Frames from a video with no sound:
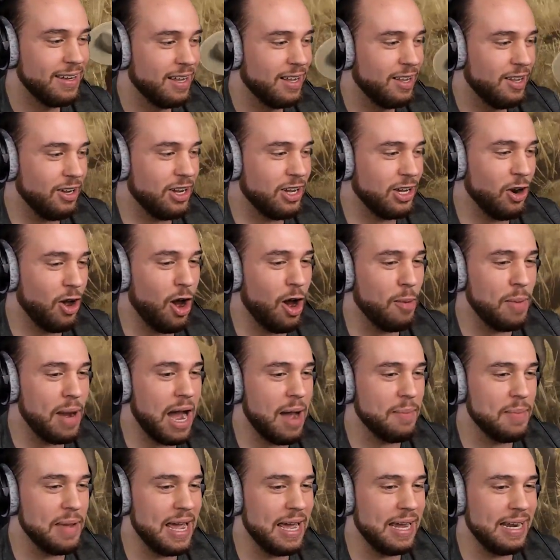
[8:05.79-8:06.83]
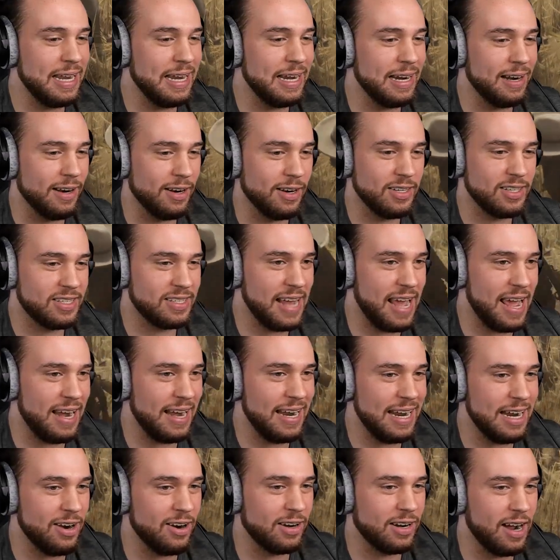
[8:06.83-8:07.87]
Look at all my men here, standing
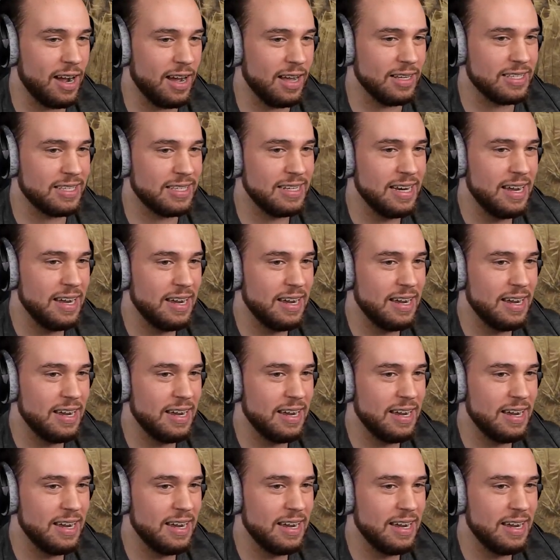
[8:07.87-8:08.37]
here, guns